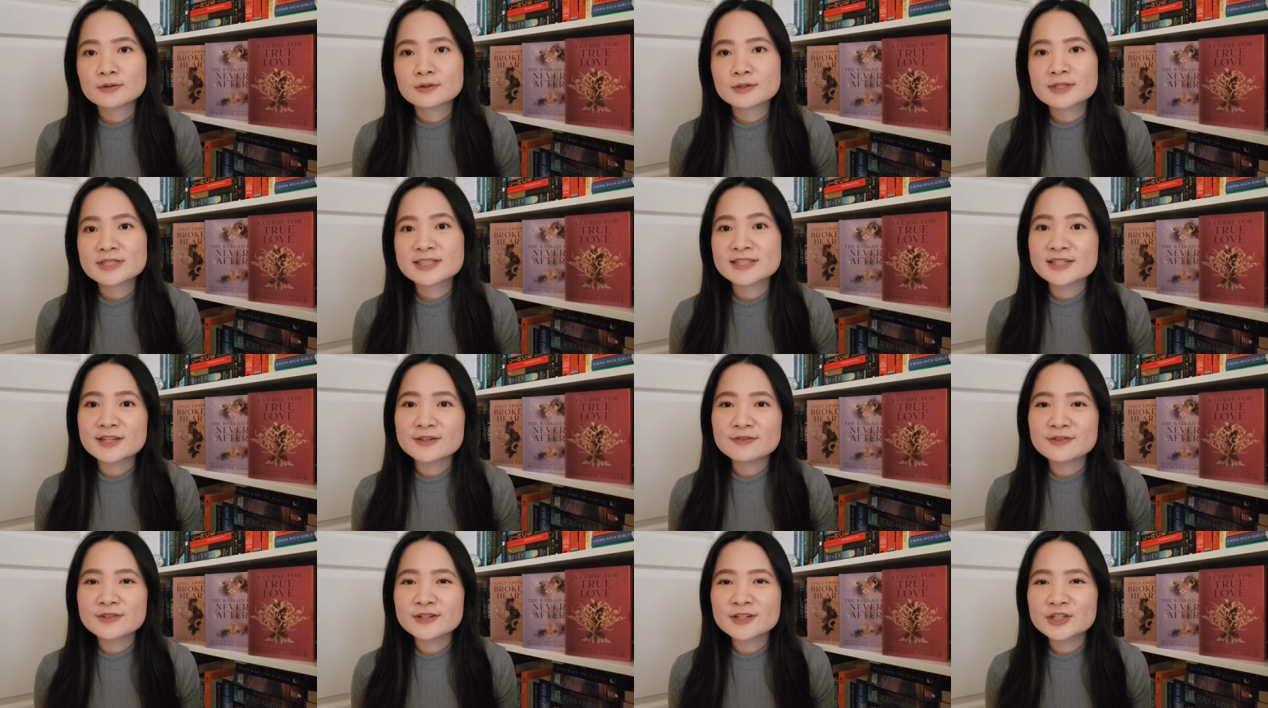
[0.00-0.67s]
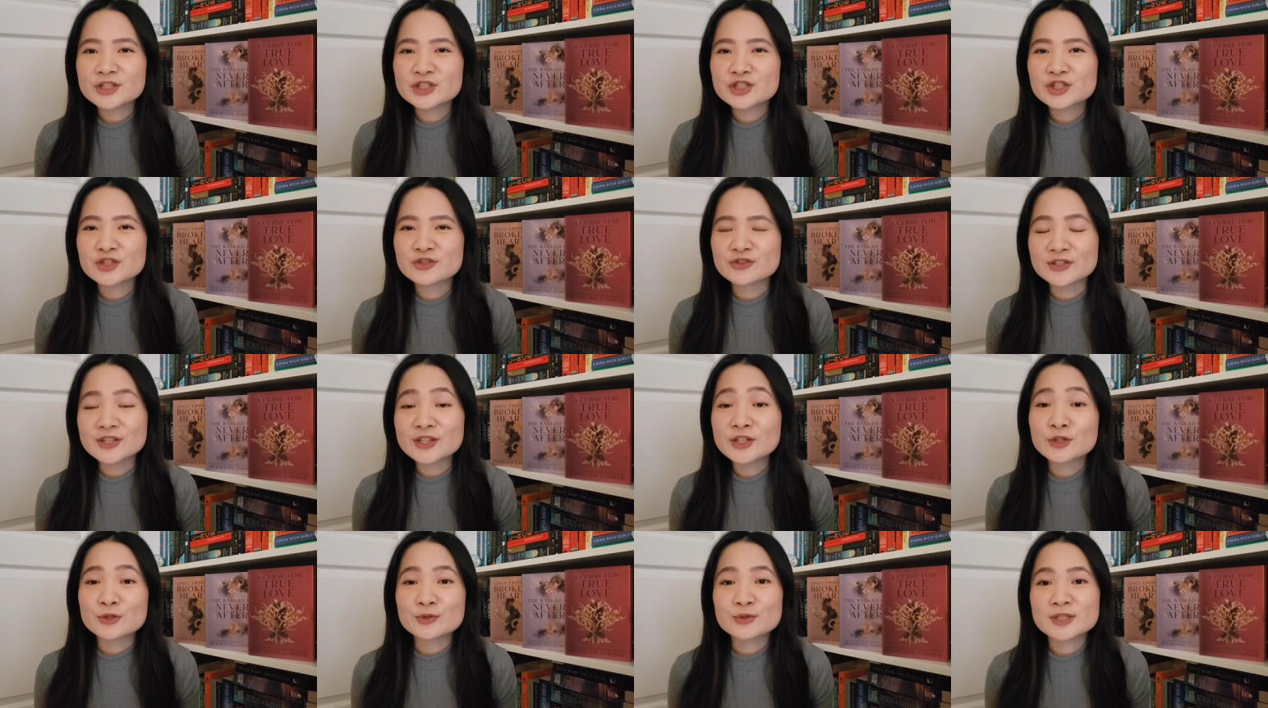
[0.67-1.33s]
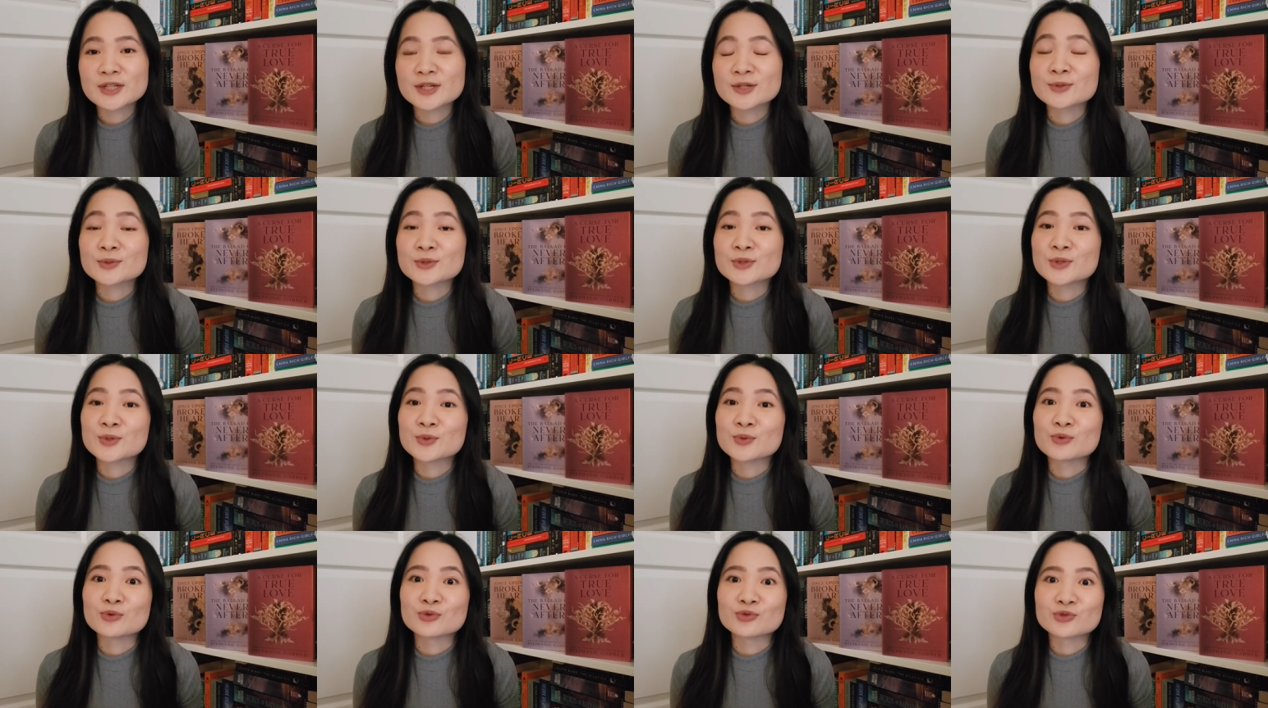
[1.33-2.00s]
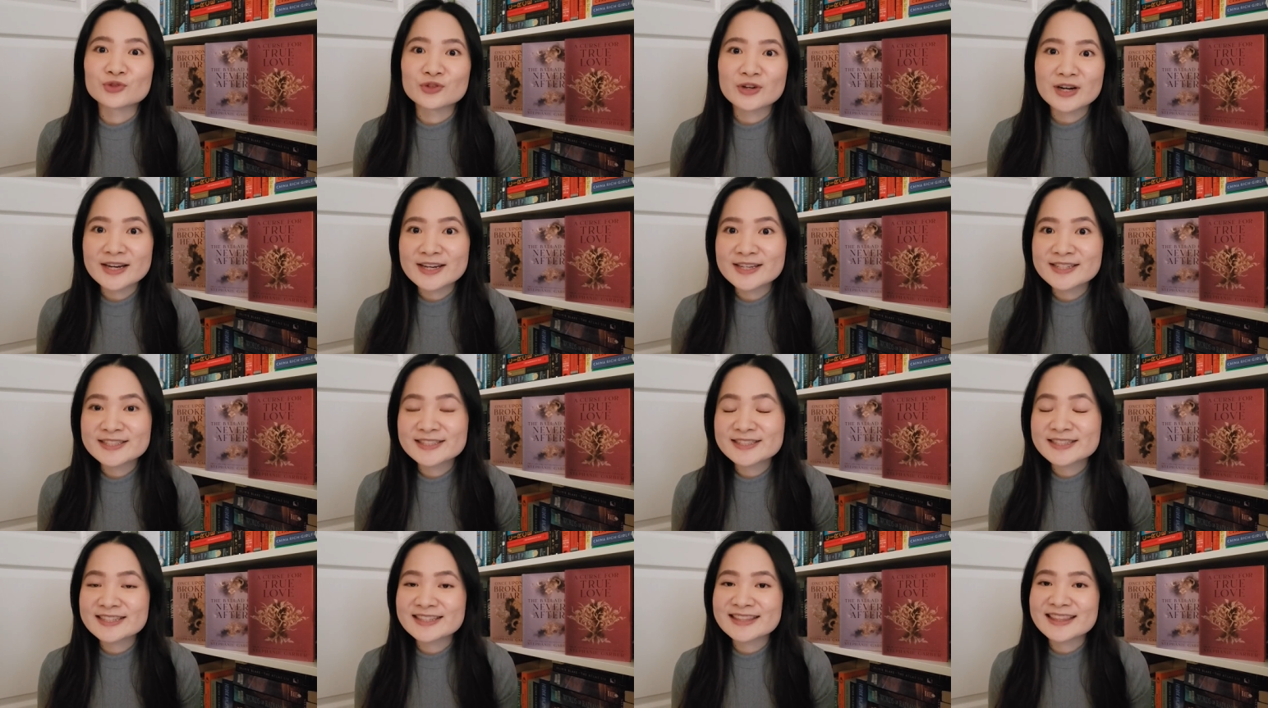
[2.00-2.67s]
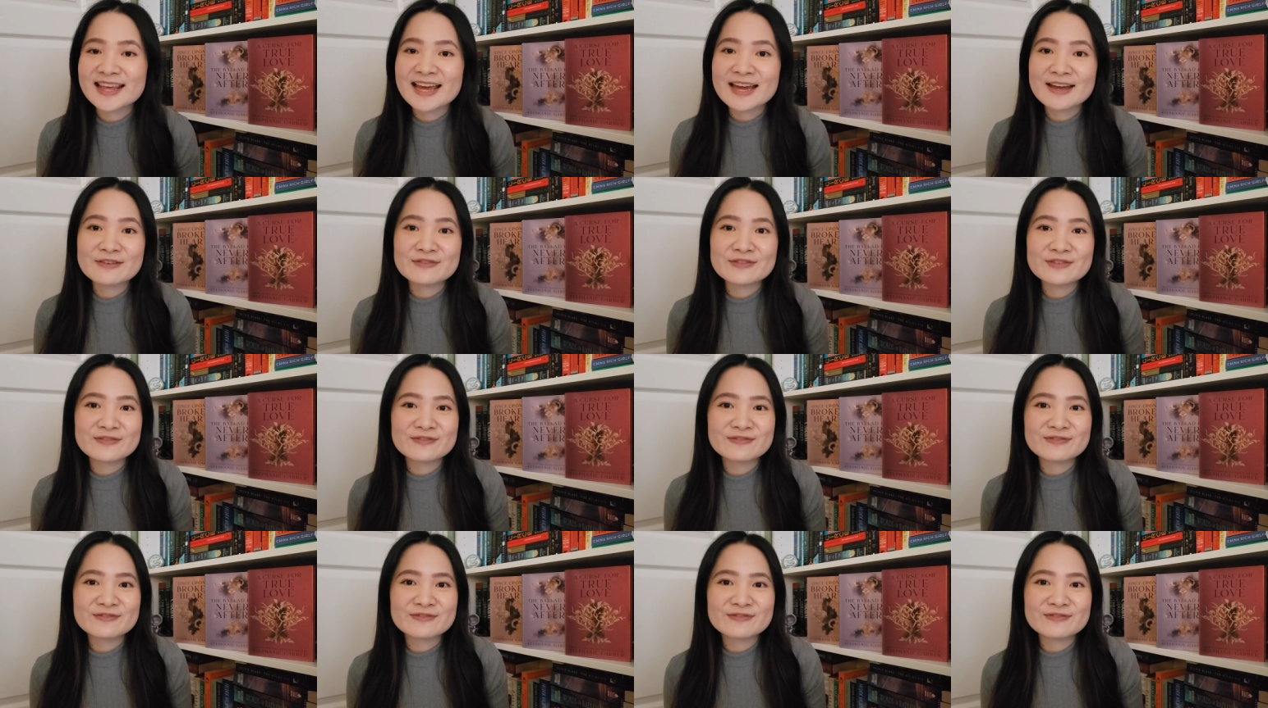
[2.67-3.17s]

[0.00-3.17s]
Stephanie, she really knows how to write that